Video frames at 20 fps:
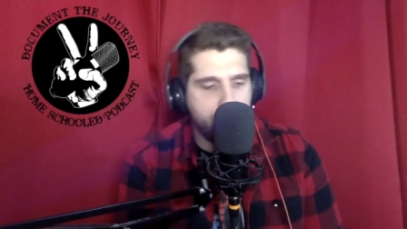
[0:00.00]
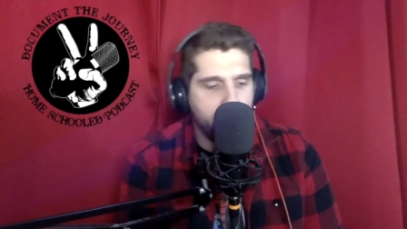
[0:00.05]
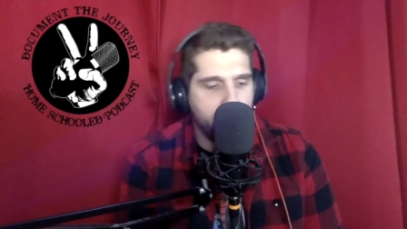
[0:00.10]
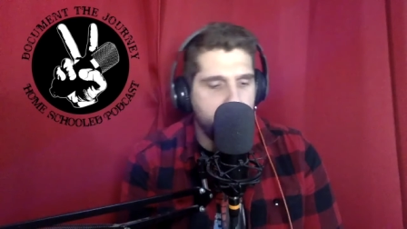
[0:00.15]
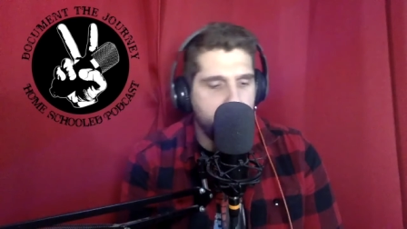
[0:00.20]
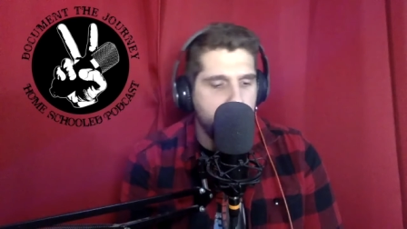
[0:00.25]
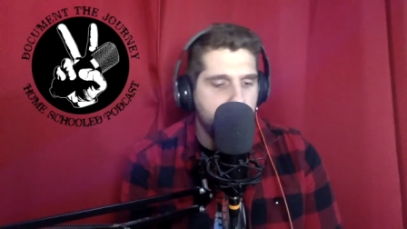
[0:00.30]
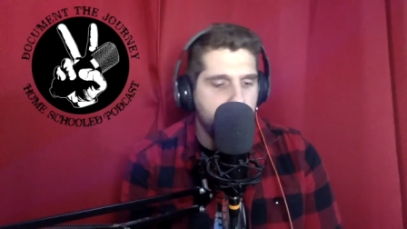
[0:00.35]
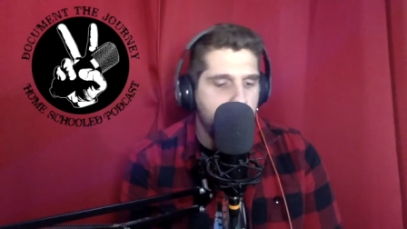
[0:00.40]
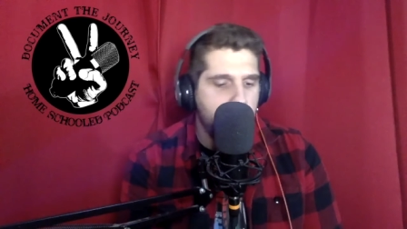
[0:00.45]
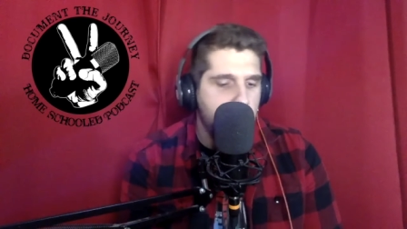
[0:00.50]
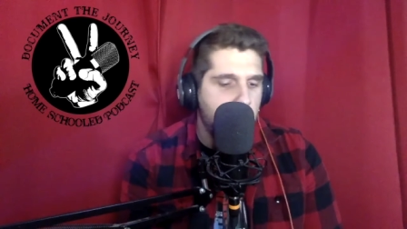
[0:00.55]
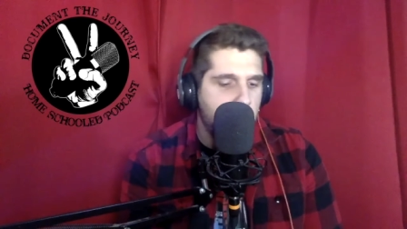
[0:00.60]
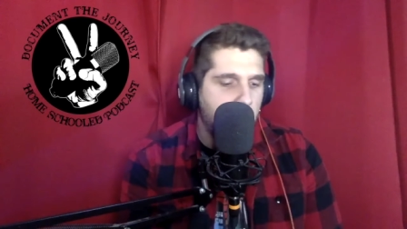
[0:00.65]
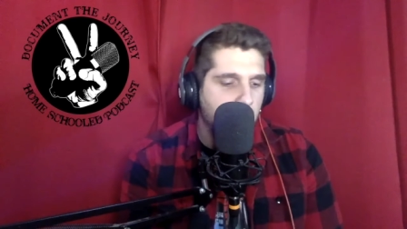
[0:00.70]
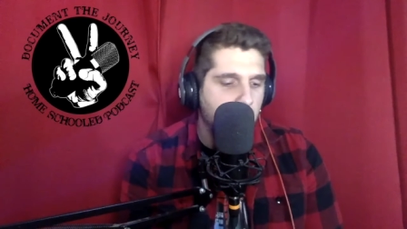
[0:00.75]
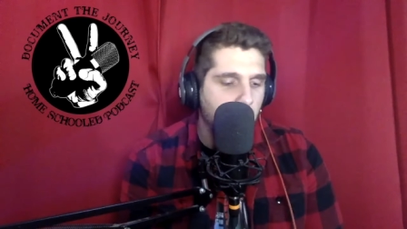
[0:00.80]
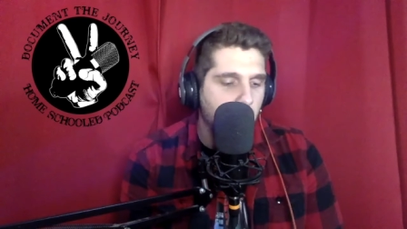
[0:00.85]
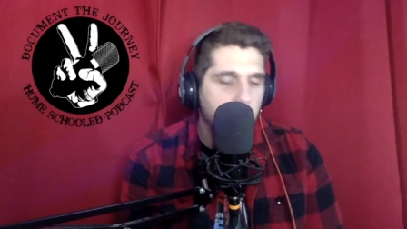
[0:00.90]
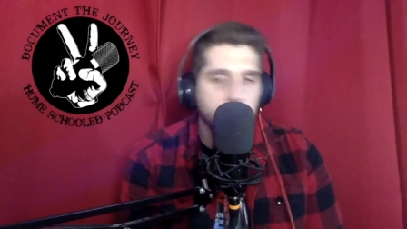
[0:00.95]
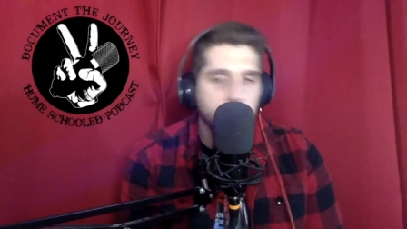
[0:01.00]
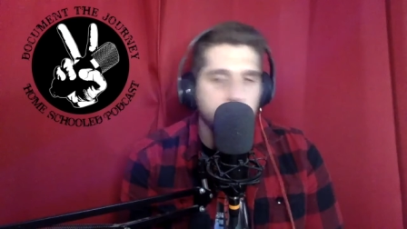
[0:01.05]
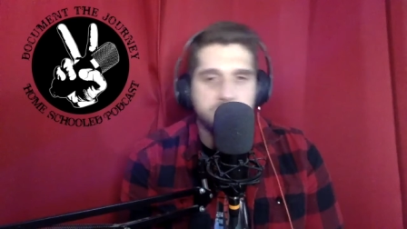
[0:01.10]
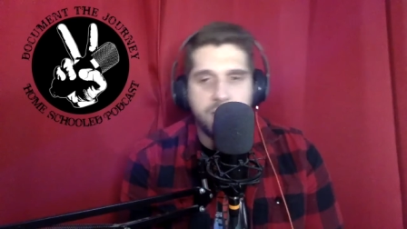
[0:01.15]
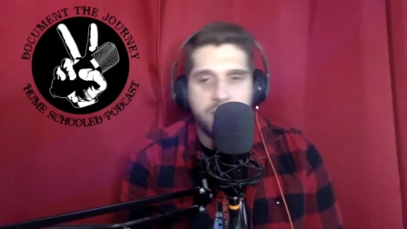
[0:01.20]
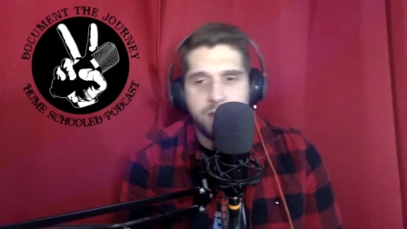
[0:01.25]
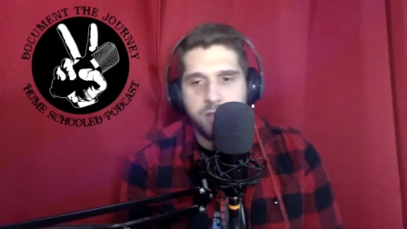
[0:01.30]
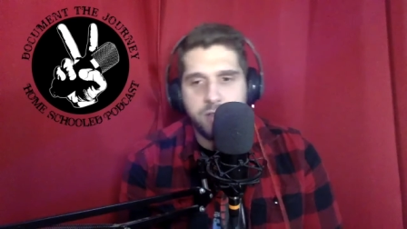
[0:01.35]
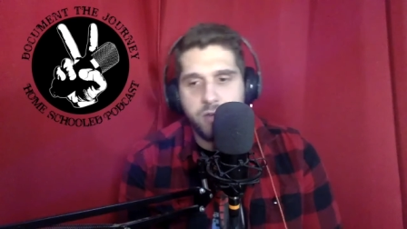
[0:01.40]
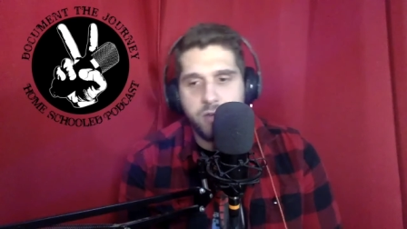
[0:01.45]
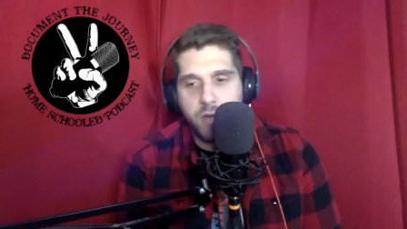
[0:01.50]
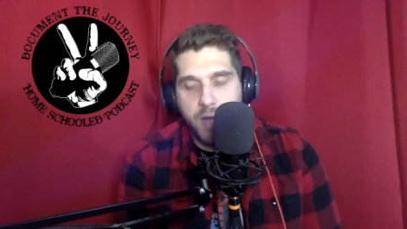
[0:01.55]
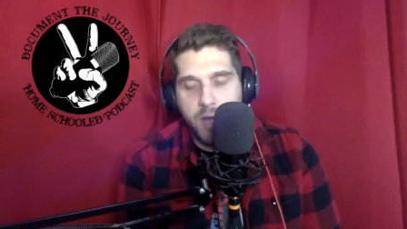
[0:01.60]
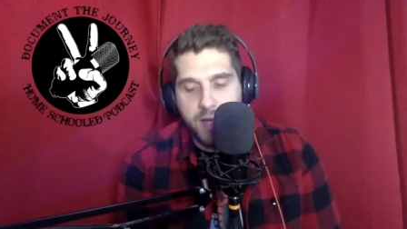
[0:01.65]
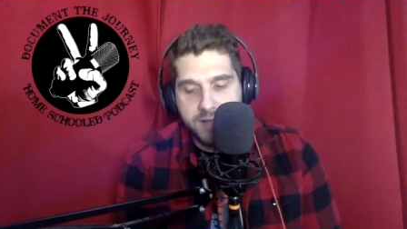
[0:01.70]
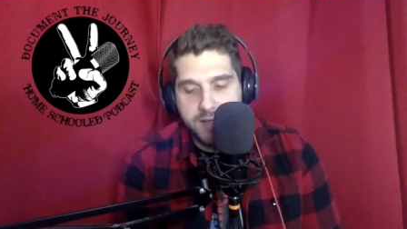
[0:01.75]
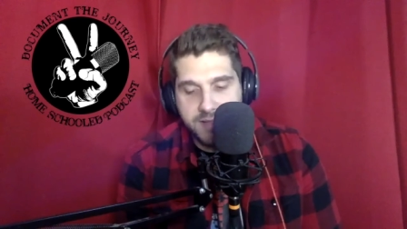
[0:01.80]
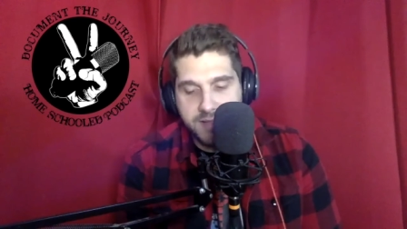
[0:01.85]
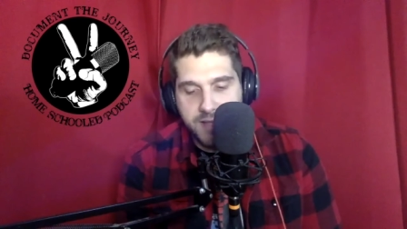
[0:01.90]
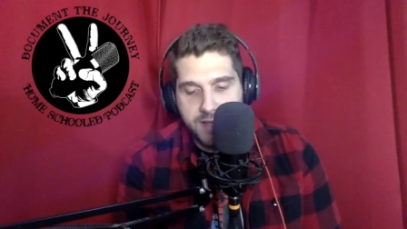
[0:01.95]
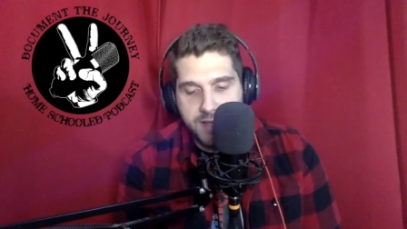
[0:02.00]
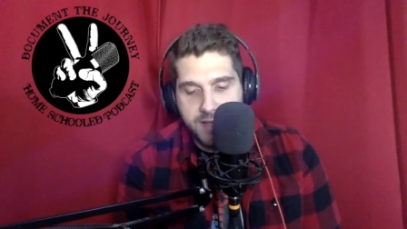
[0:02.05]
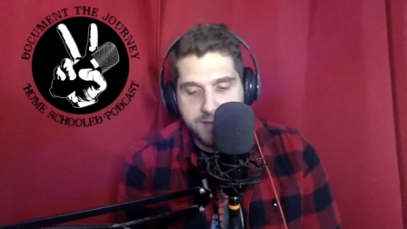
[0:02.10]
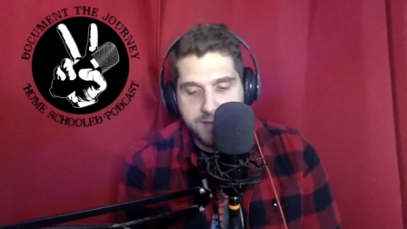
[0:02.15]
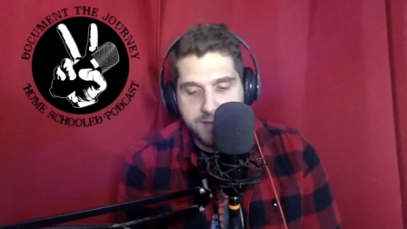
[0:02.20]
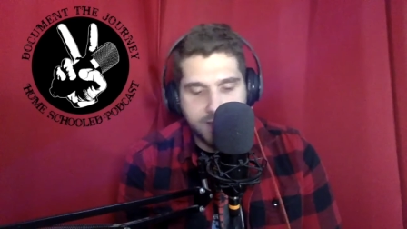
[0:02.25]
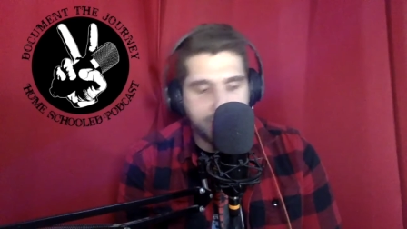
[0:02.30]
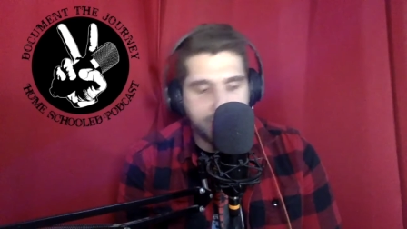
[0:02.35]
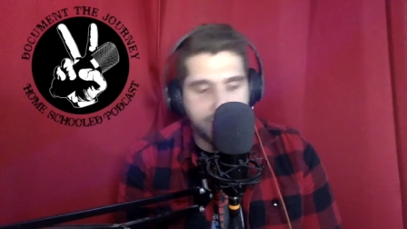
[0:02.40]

but I will tell you guys that